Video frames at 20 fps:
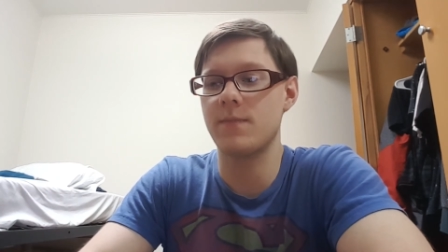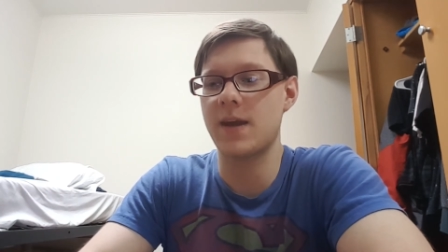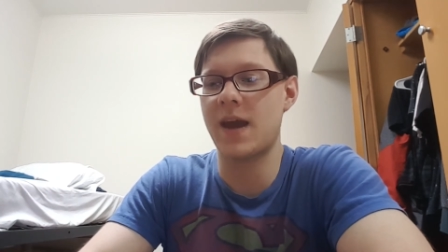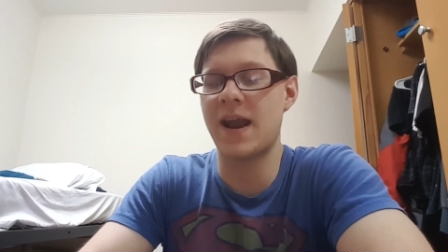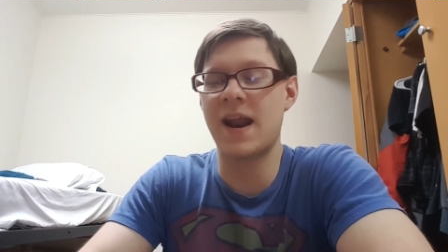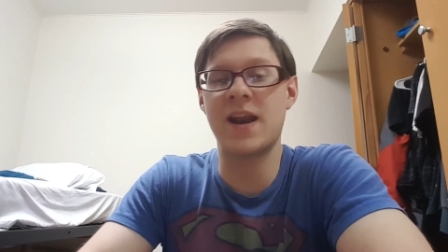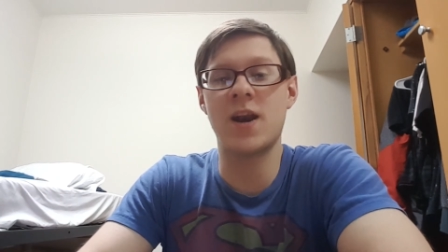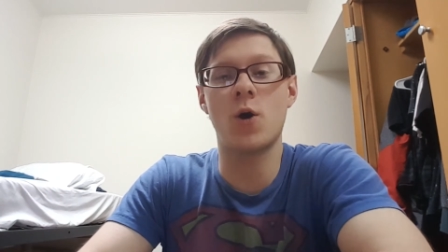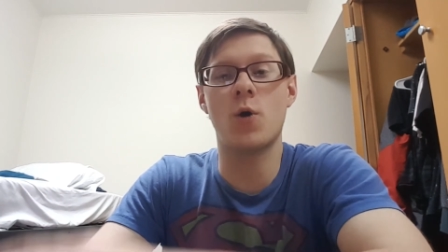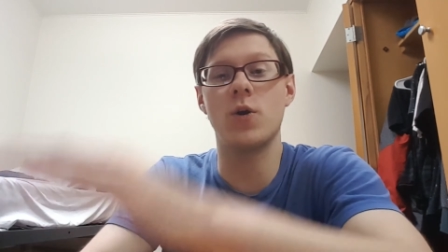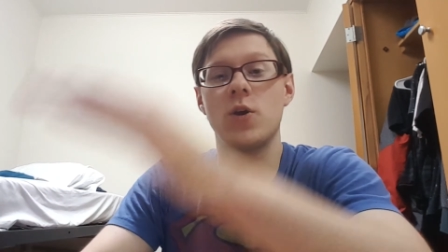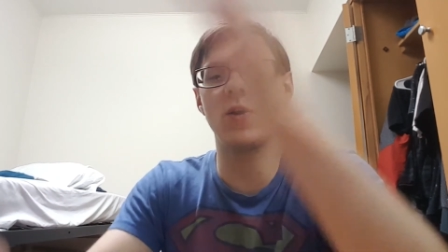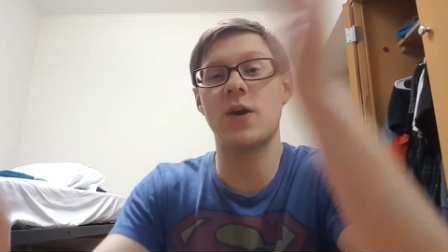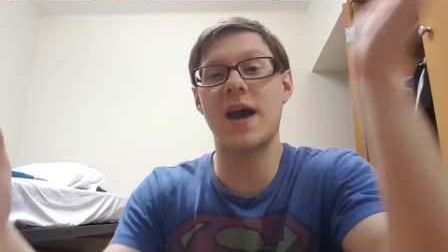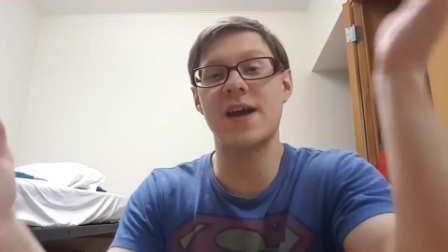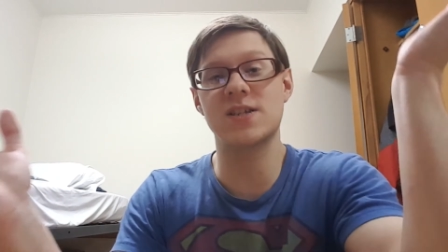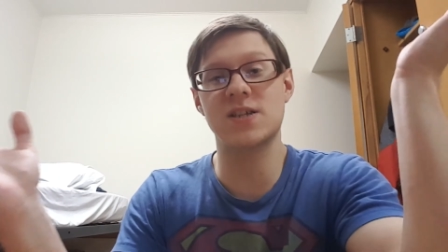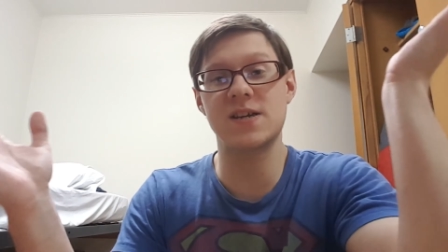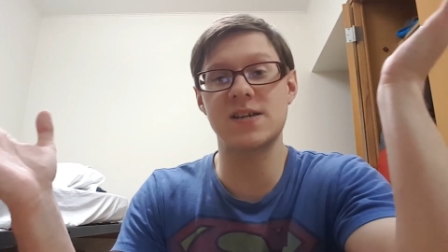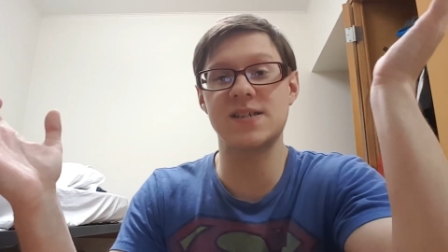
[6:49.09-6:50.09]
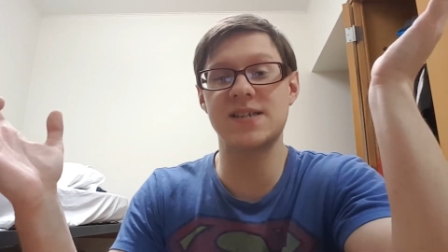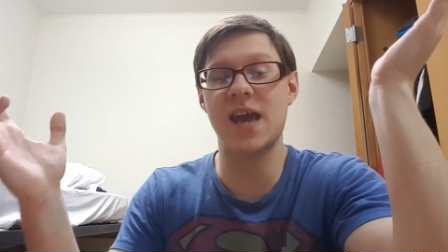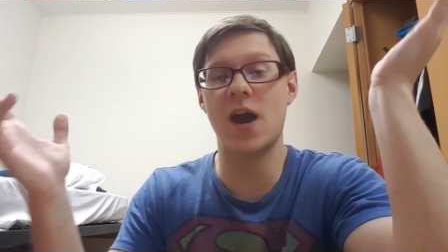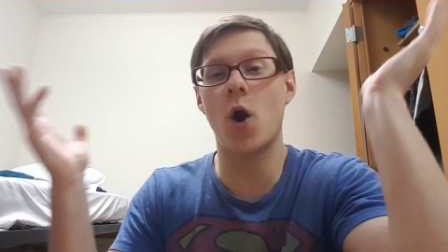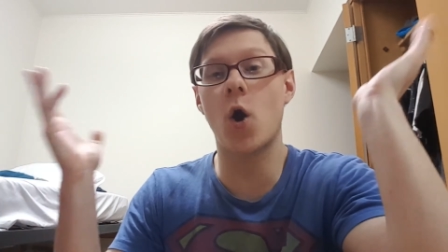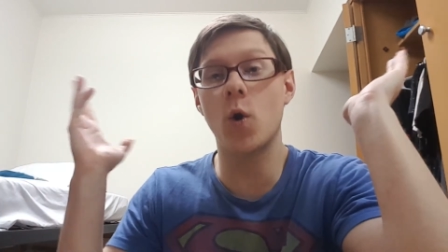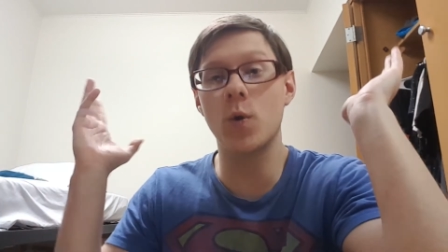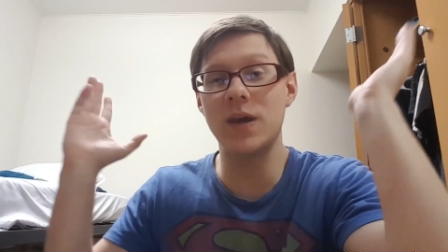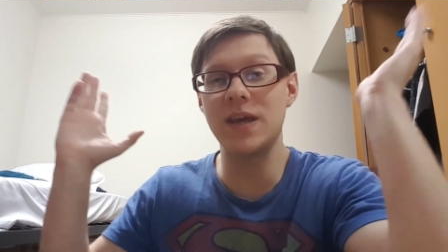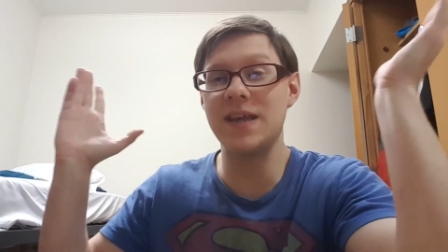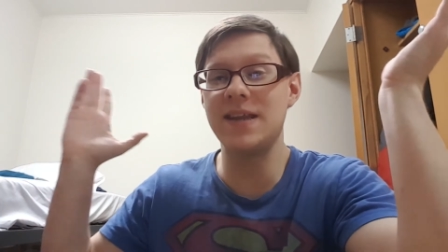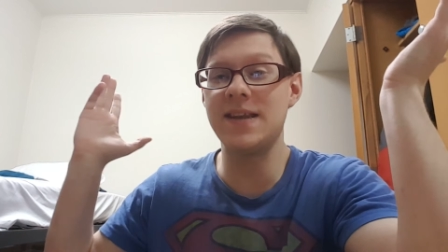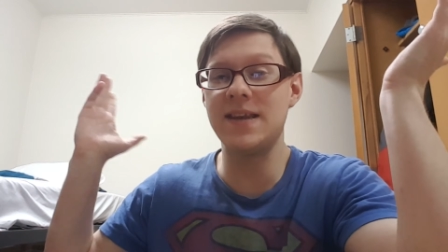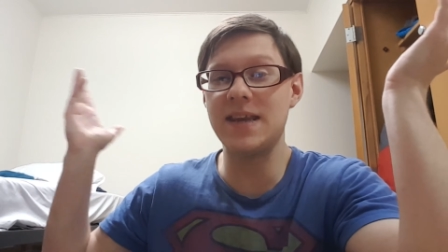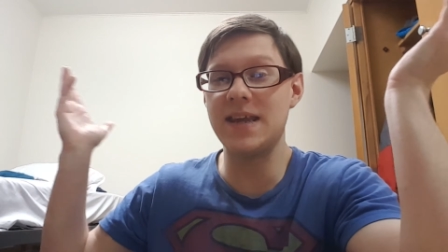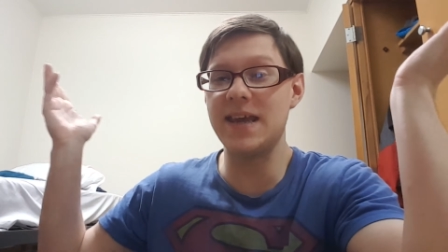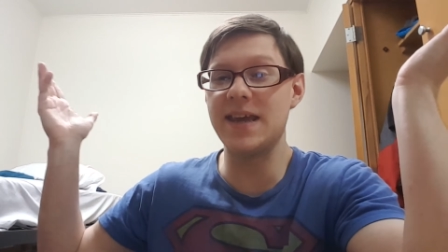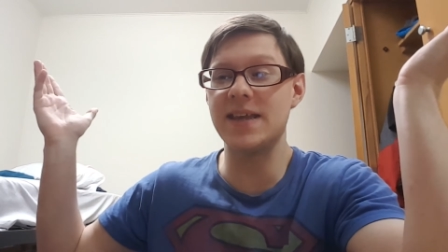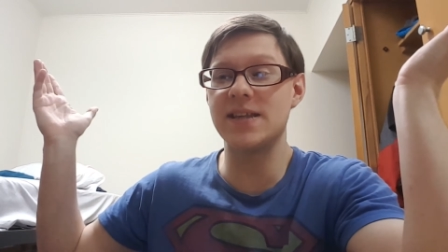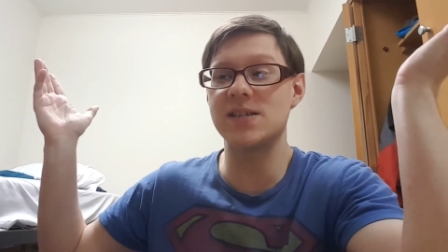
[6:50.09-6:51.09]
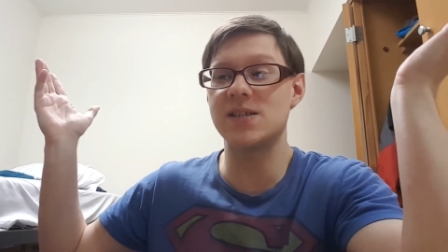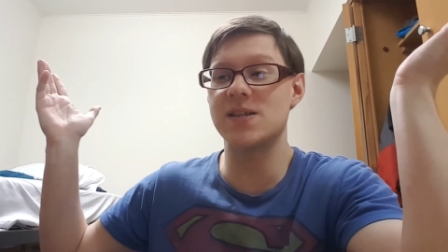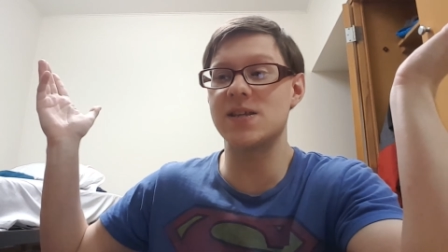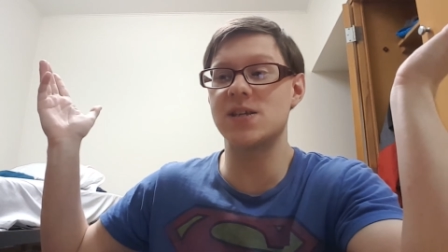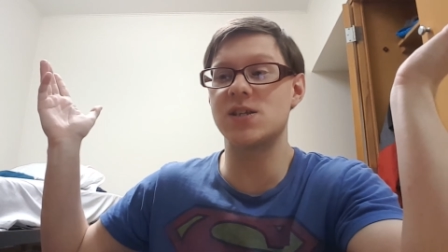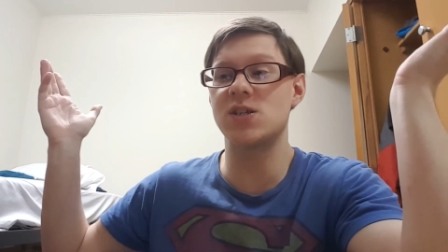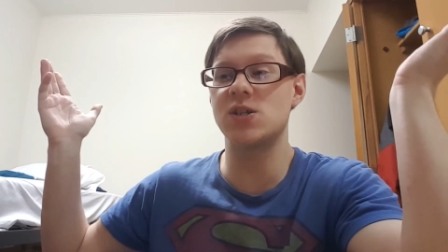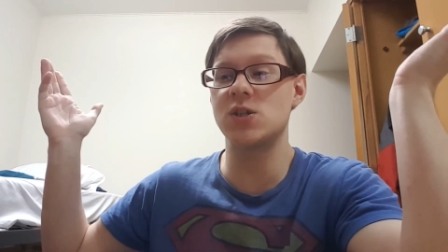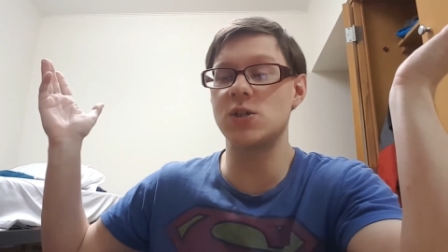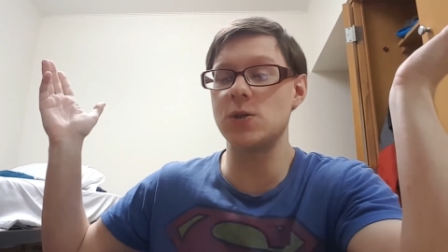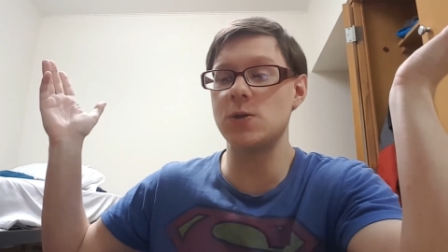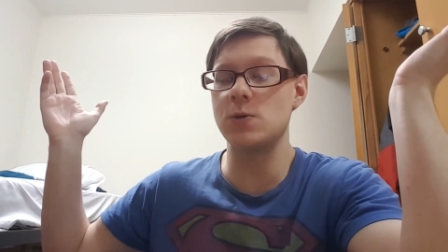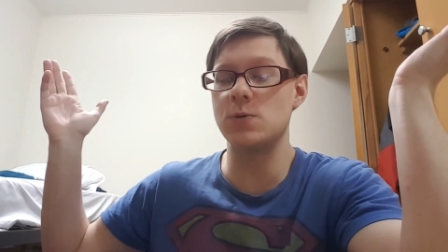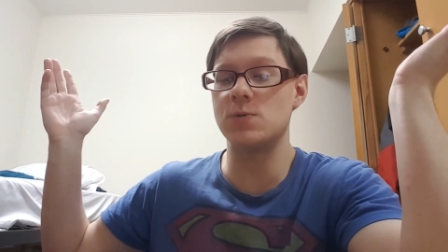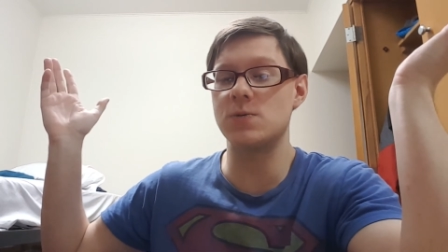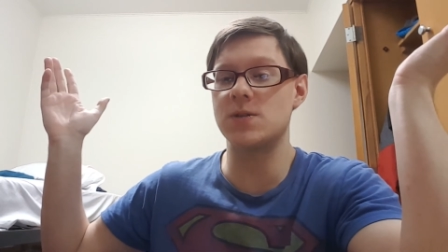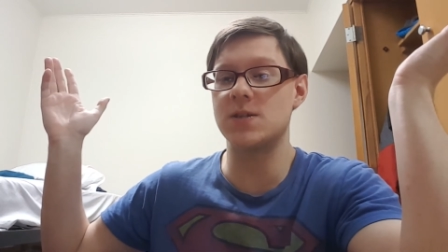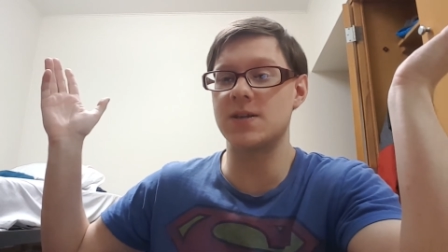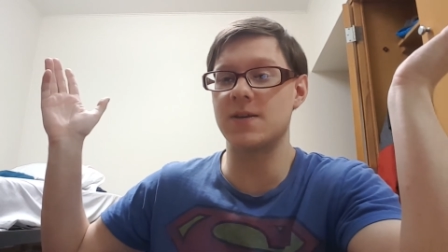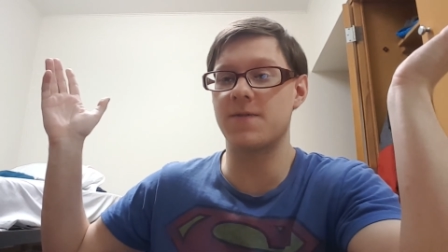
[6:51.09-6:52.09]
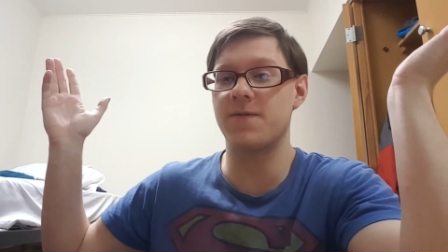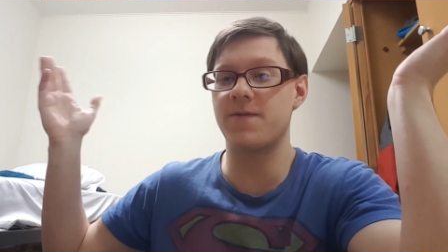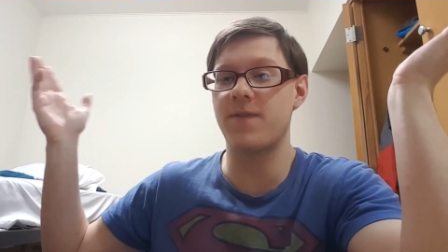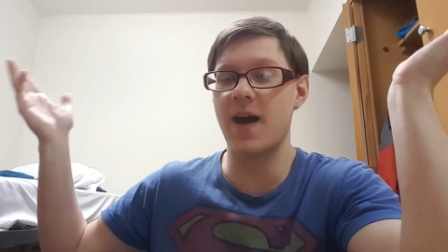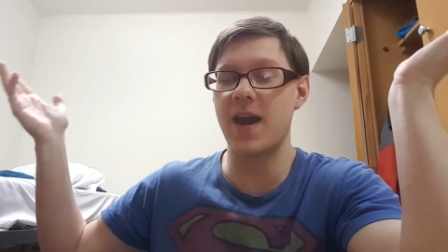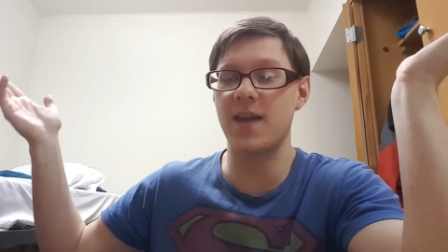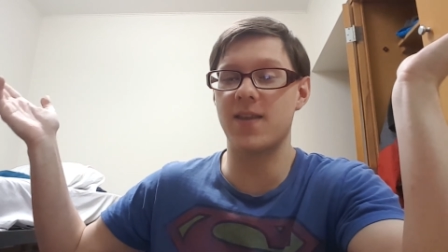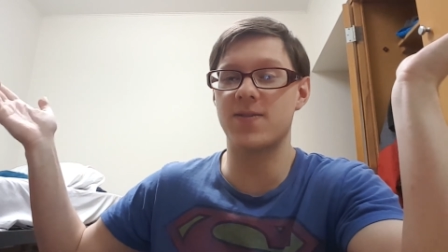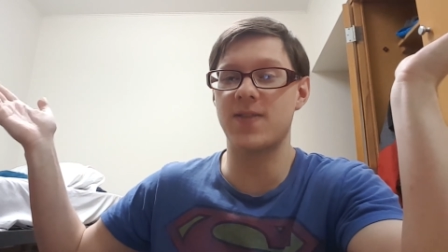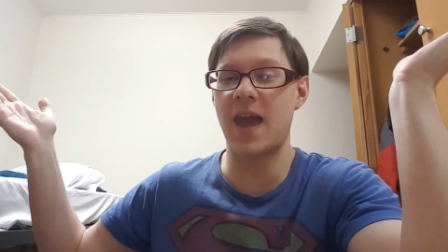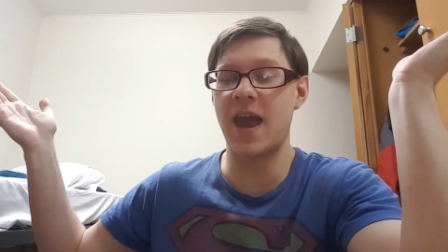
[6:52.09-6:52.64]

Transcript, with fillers: and I know what you guys are gonna say. Oh, he needs the suit to fight